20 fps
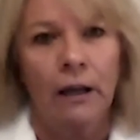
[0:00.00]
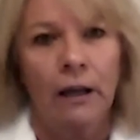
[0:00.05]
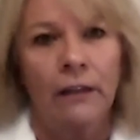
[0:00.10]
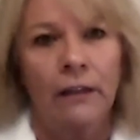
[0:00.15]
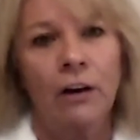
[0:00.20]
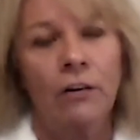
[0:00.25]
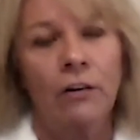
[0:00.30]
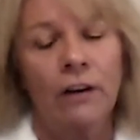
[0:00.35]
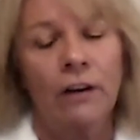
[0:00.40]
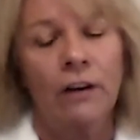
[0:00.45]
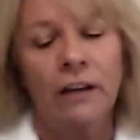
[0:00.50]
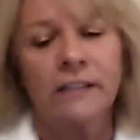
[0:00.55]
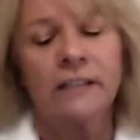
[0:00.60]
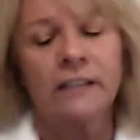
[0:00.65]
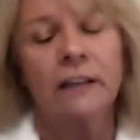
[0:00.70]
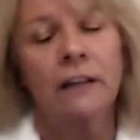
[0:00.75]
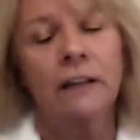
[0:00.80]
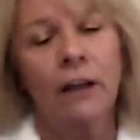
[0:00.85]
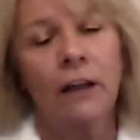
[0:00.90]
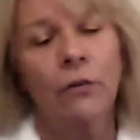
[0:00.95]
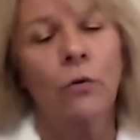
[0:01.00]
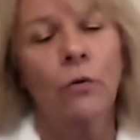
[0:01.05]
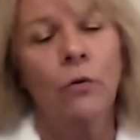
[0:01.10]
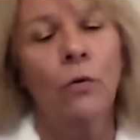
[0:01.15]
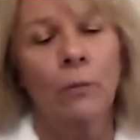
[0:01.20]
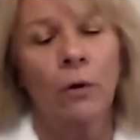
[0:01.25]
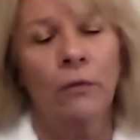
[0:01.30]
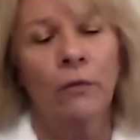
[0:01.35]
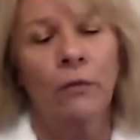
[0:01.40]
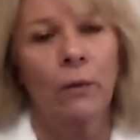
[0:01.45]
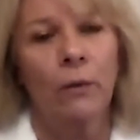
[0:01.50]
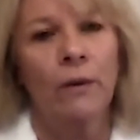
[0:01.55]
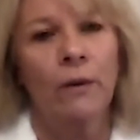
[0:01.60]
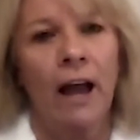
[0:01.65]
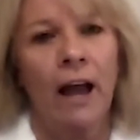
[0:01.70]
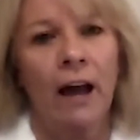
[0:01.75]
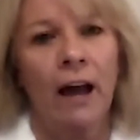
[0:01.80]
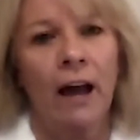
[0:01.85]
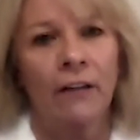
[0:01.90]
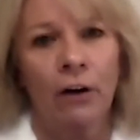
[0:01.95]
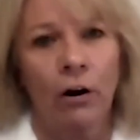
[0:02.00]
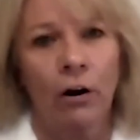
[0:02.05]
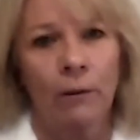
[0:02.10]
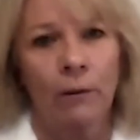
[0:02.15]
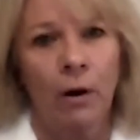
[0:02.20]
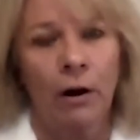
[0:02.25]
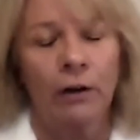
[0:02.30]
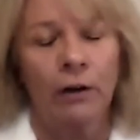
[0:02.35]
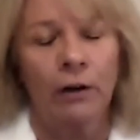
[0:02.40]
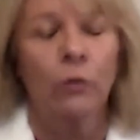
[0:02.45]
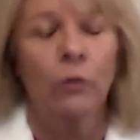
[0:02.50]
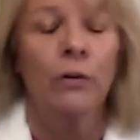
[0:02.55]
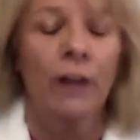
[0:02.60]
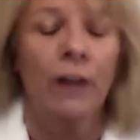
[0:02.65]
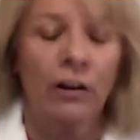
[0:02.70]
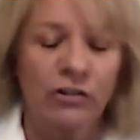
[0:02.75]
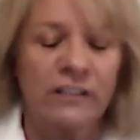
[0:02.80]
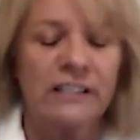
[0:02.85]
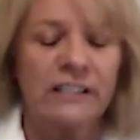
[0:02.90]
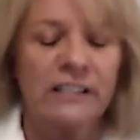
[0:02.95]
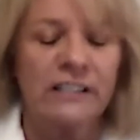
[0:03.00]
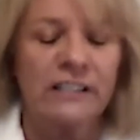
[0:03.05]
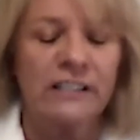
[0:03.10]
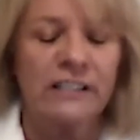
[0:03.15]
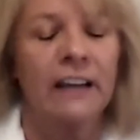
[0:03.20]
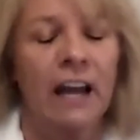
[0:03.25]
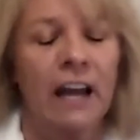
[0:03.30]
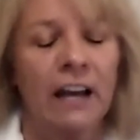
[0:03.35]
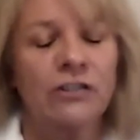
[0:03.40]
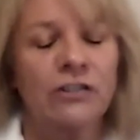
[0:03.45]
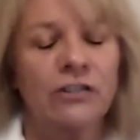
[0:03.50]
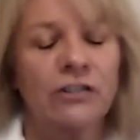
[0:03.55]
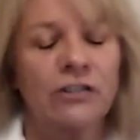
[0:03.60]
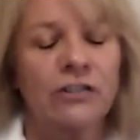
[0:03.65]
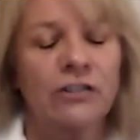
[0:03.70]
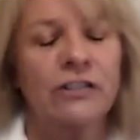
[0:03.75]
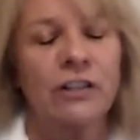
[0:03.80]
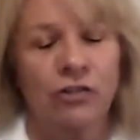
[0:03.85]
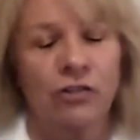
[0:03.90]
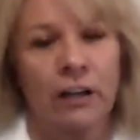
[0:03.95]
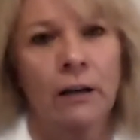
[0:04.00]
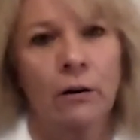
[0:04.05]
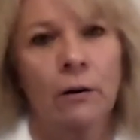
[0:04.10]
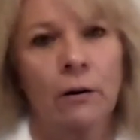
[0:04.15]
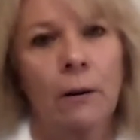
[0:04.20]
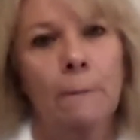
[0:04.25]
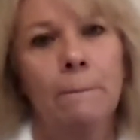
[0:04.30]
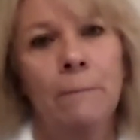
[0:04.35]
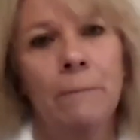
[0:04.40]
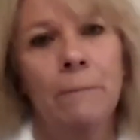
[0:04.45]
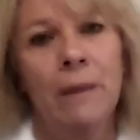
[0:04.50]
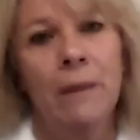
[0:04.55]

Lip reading: there is another hormone that we have in our body, or I should say the hCG